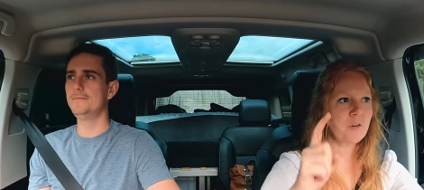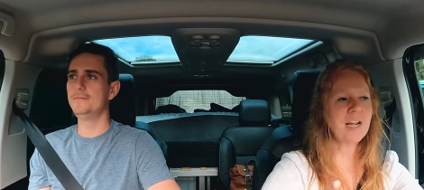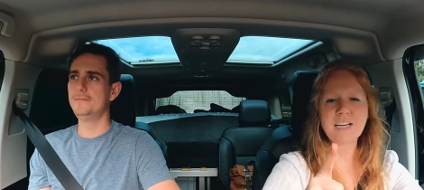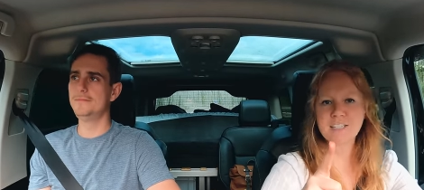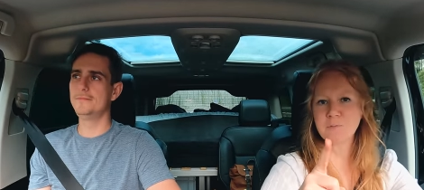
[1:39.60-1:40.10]

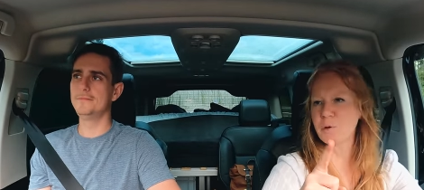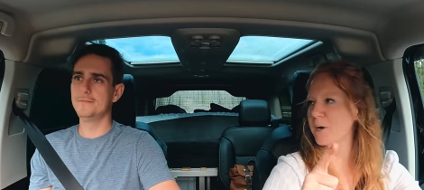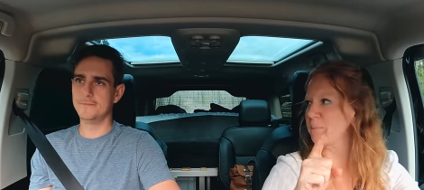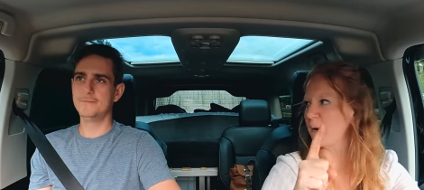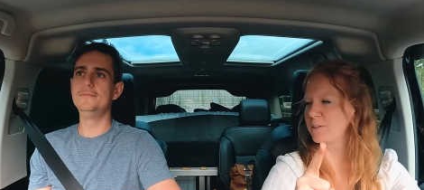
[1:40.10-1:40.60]
Speaker 1: freaking
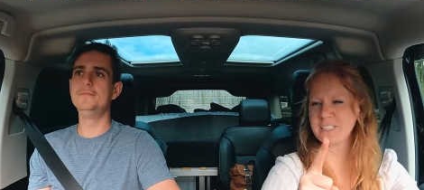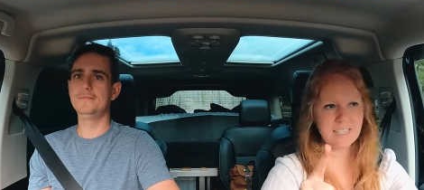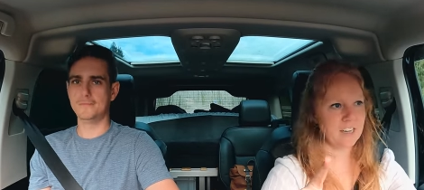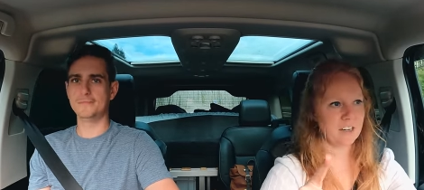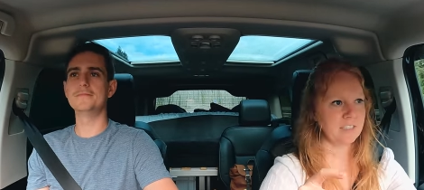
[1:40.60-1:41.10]
exploring mountains
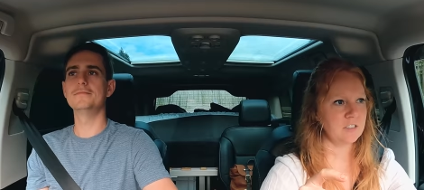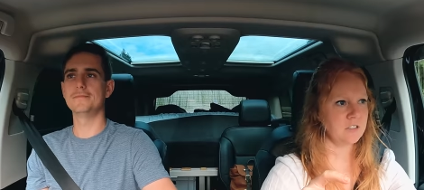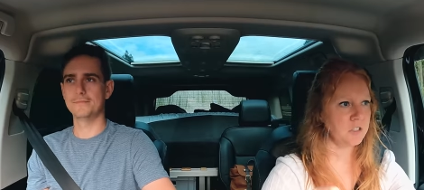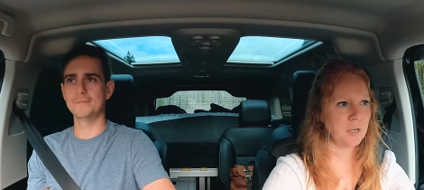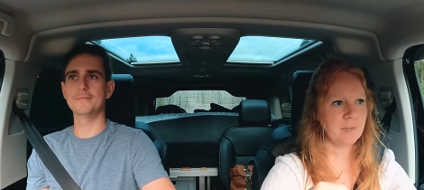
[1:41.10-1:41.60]
here
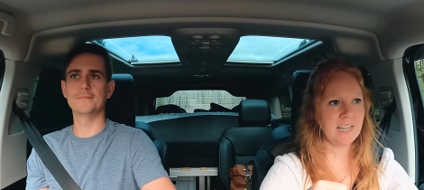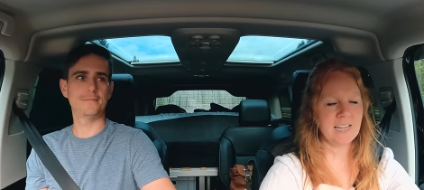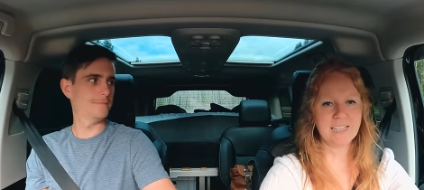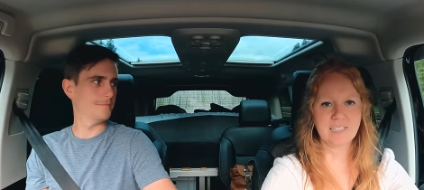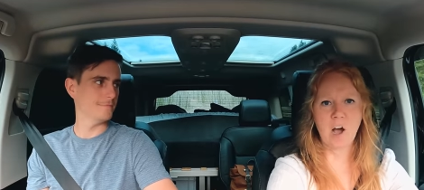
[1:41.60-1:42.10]
in
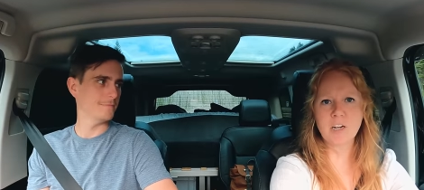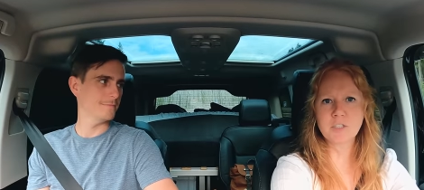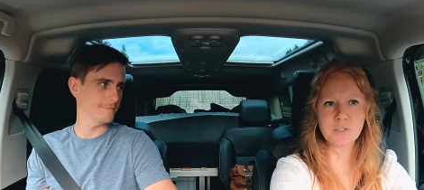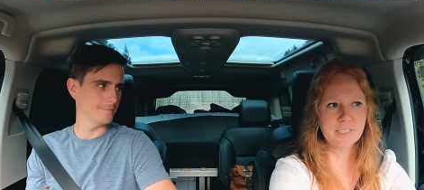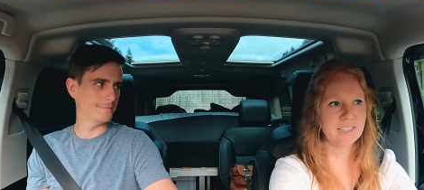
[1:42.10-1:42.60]
Germany and
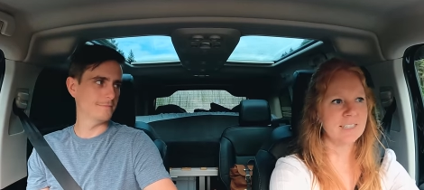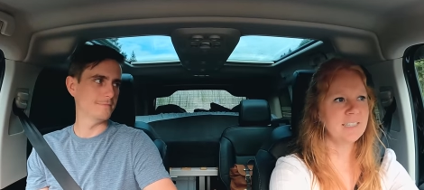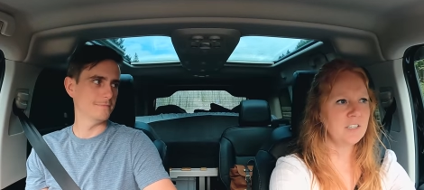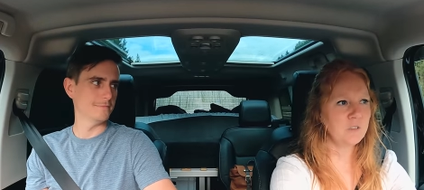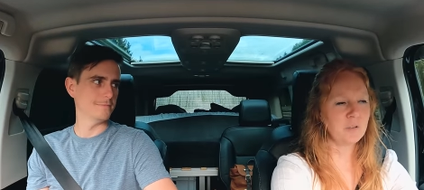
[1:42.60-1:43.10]
Austria,
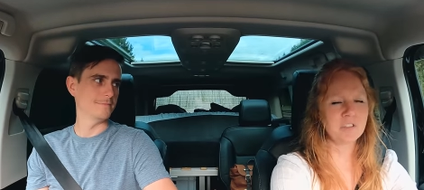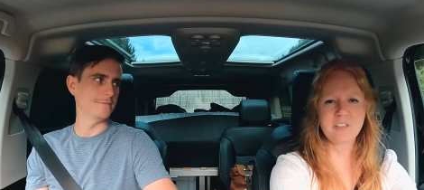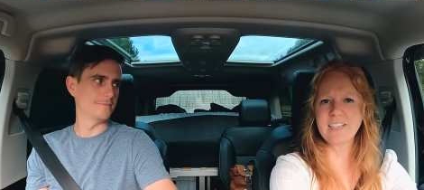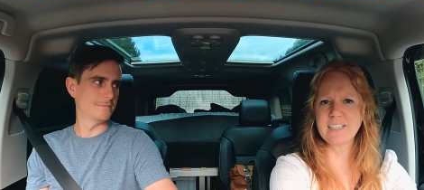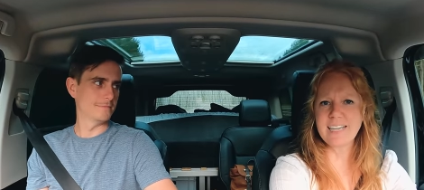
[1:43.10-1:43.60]
northern
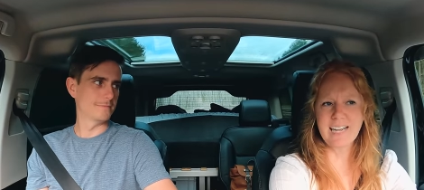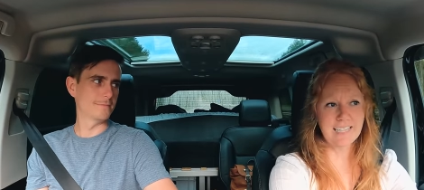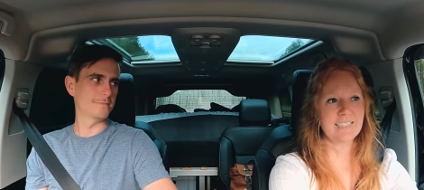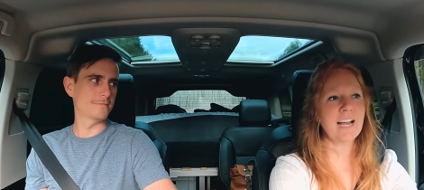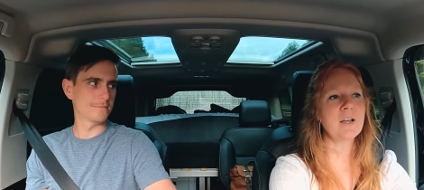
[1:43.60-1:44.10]
Italy.
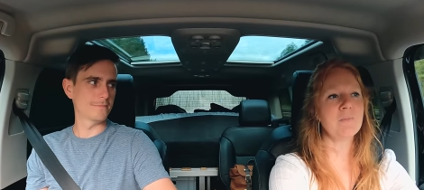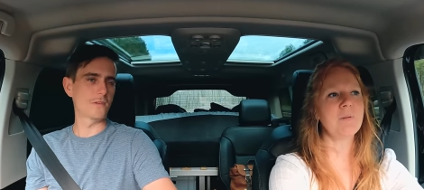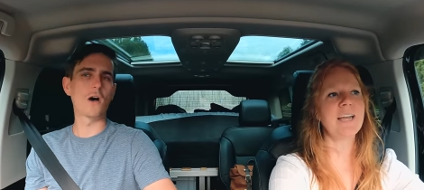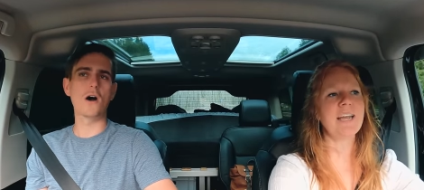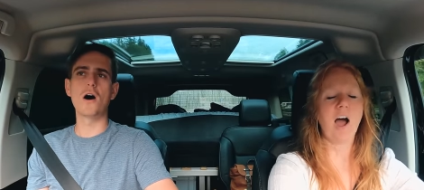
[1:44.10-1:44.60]
It's gonna
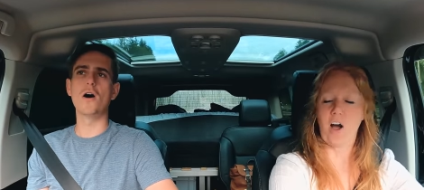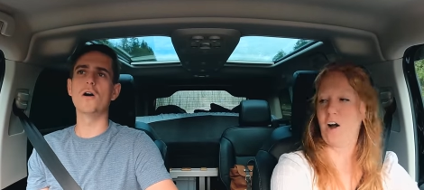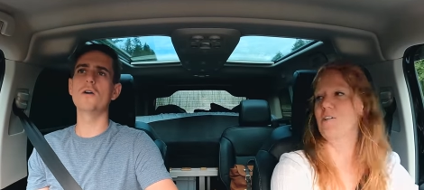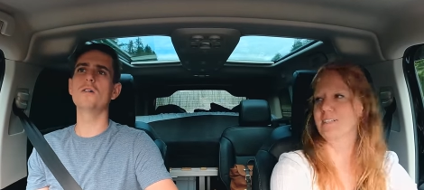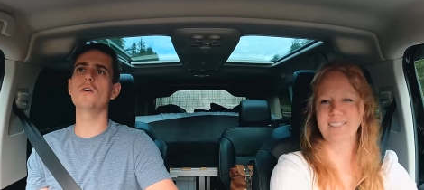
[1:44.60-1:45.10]
be
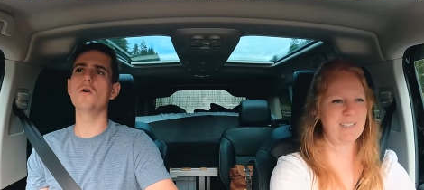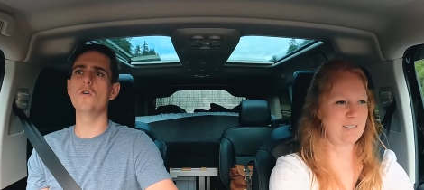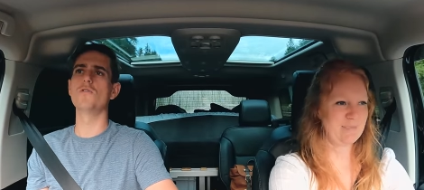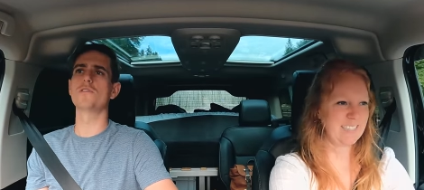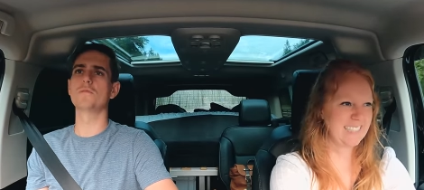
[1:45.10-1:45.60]
all awesome.
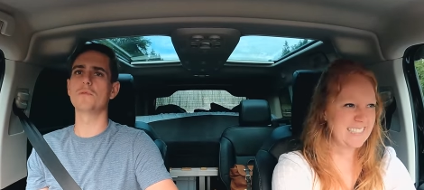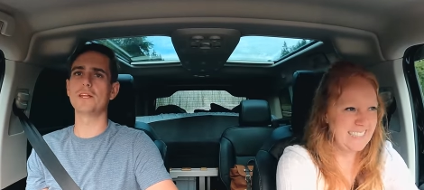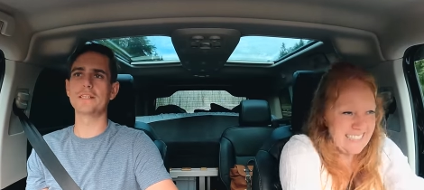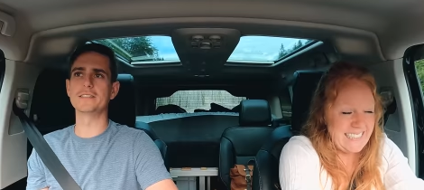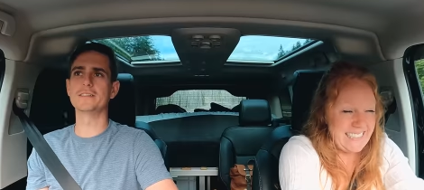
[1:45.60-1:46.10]
over
Speaker 2: the
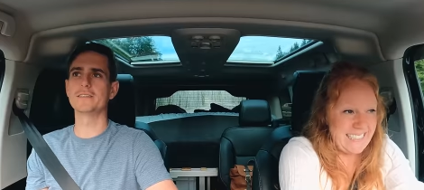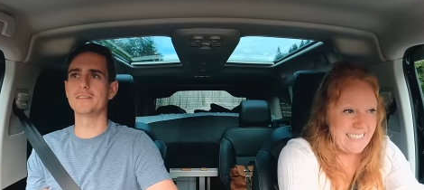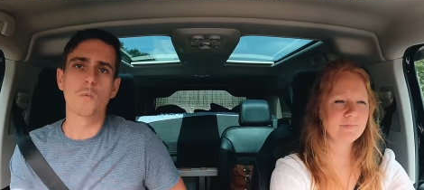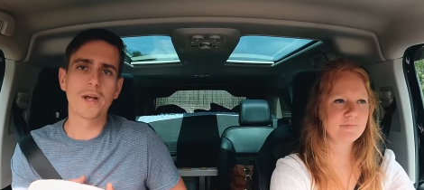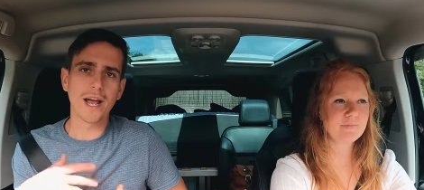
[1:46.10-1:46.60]
place.
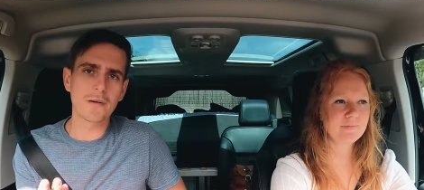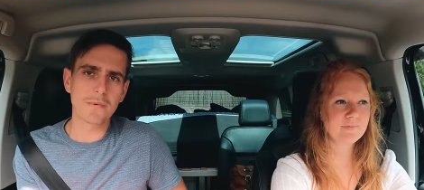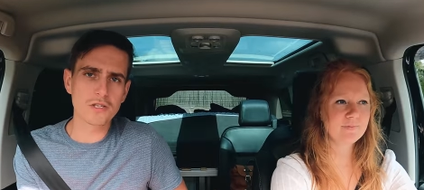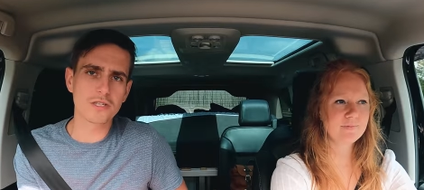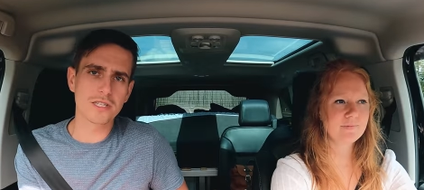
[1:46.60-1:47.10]
We kind of
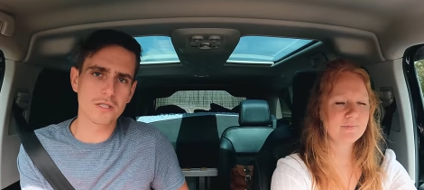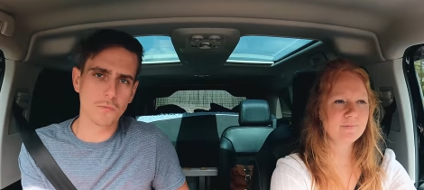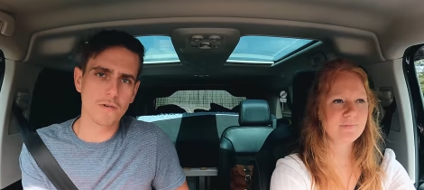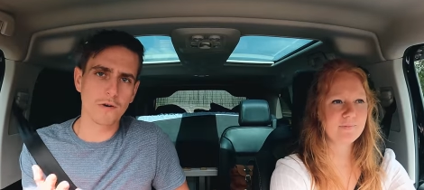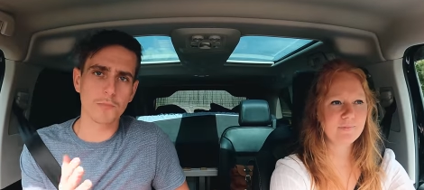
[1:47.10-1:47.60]
mentioned this in
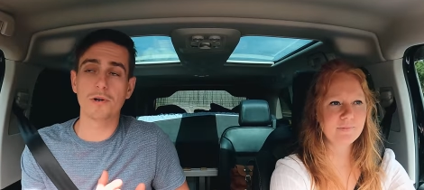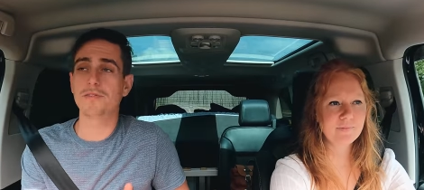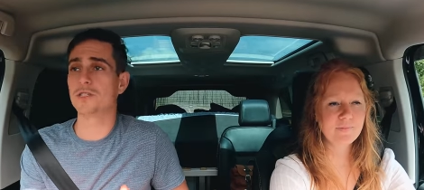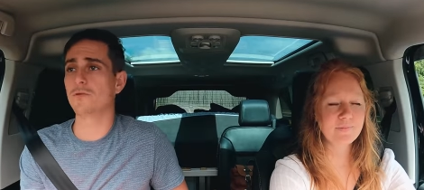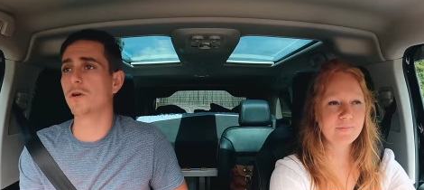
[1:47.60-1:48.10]
one of our
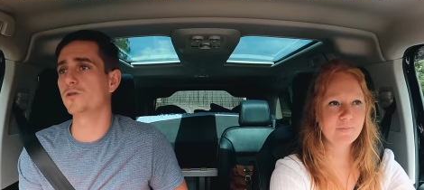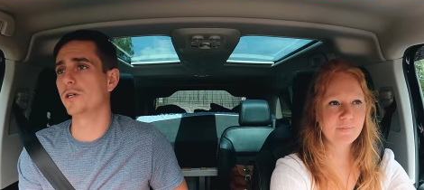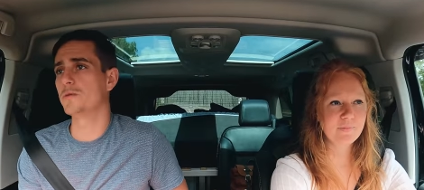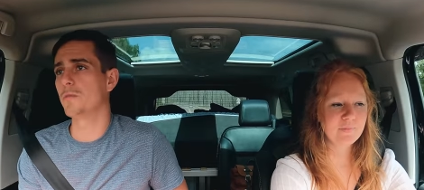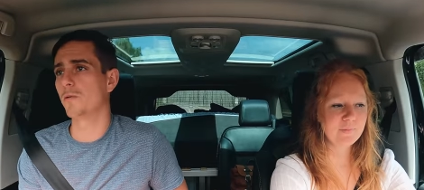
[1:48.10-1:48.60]
previous road
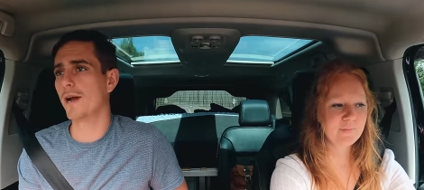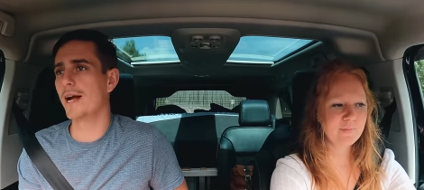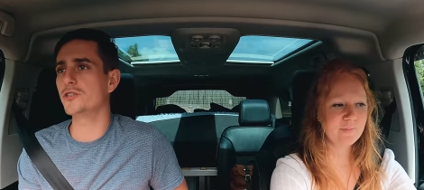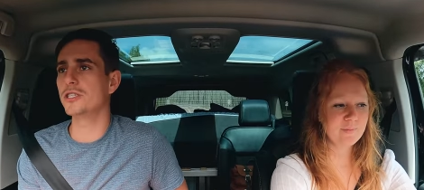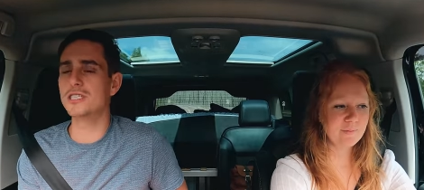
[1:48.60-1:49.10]
trips, but we're
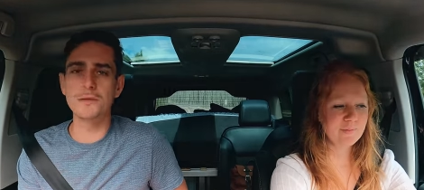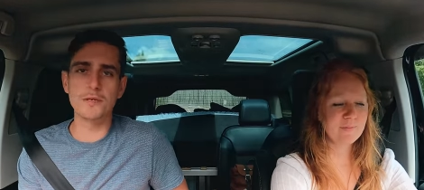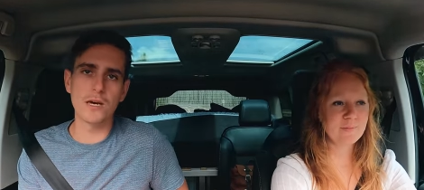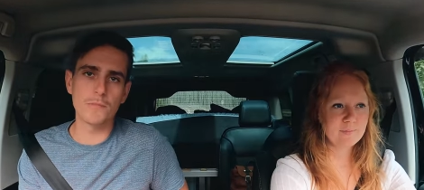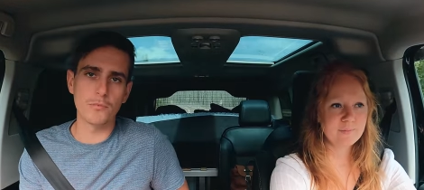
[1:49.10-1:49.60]
actually
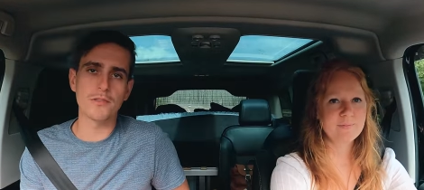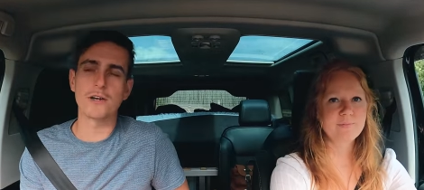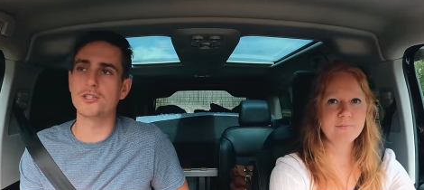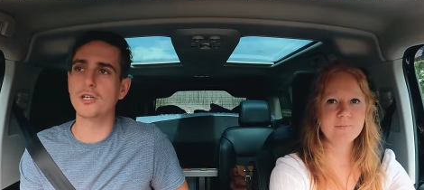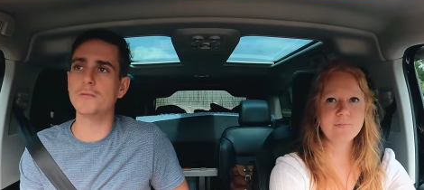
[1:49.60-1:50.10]
teaming up with
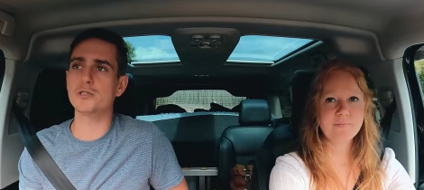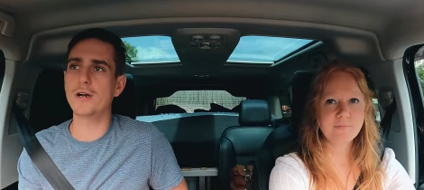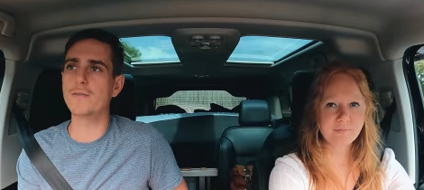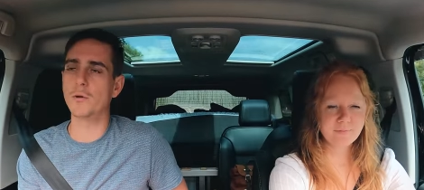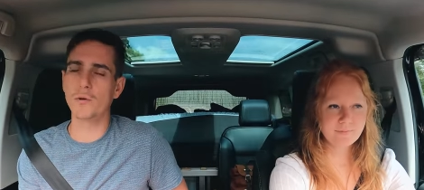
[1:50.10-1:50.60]
a German travel